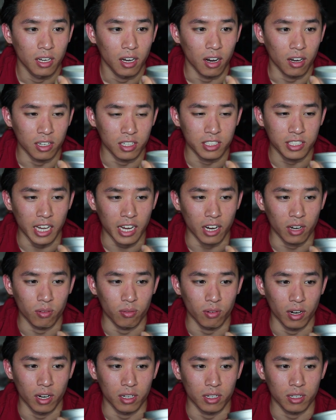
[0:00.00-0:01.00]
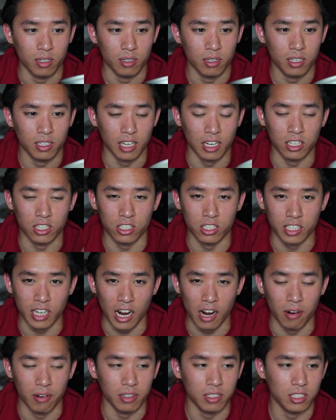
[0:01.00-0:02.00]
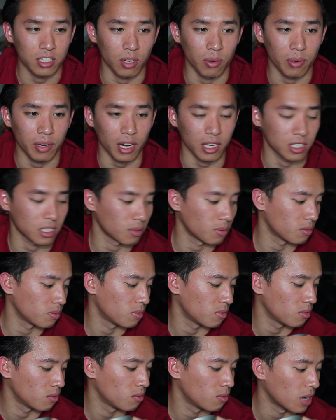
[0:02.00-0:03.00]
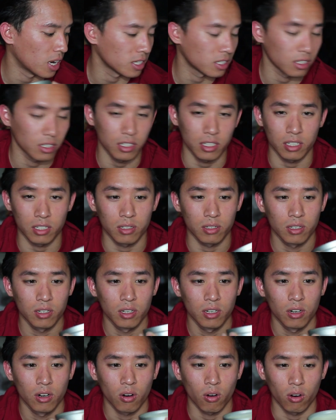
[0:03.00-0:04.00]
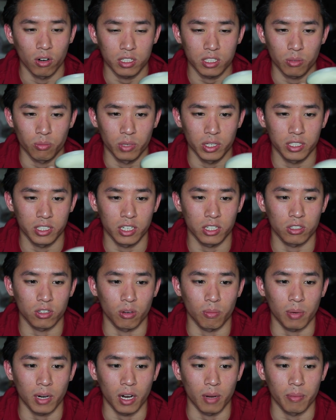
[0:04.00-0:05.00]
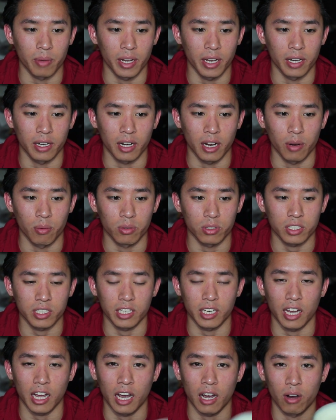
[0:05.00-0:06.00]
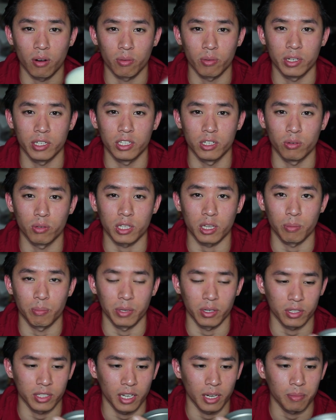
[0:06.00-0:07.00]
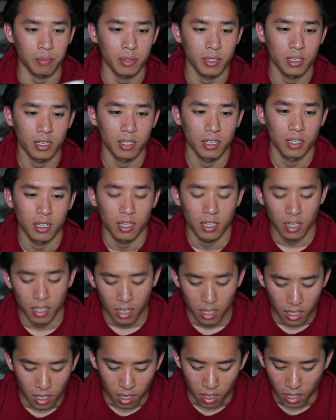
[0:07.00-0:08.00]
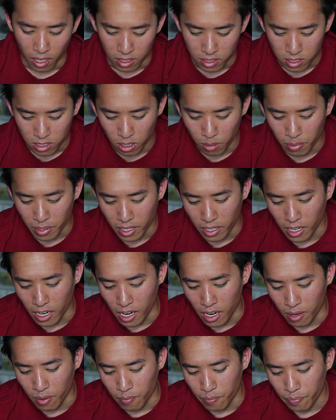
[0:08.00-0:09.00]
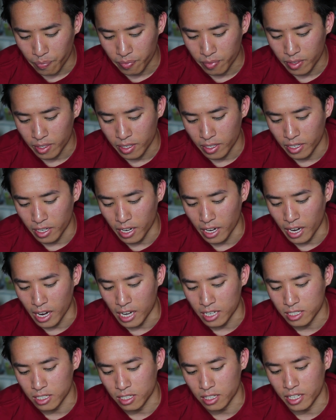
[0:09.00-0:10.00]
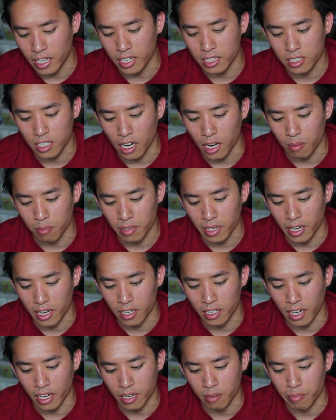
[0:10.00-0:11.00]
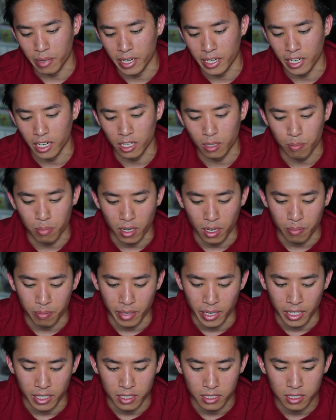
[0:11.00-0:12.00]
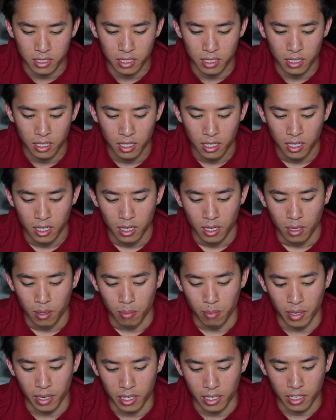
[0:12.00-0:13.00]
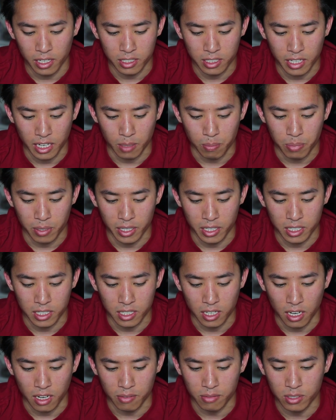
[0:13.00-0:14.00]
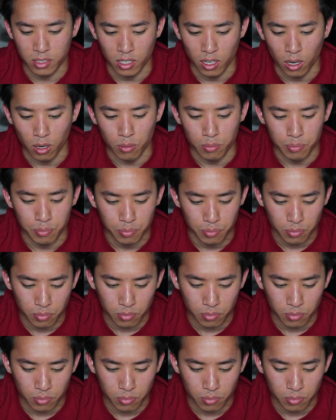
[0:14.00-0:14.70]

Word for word: on a second run because I just showered so we got some residue or some residual pomade and we'll see how we do with the buildup. Alright, scooping it out. Yeah, it has a thick top layer like many other pomades, but it does get pretty soft so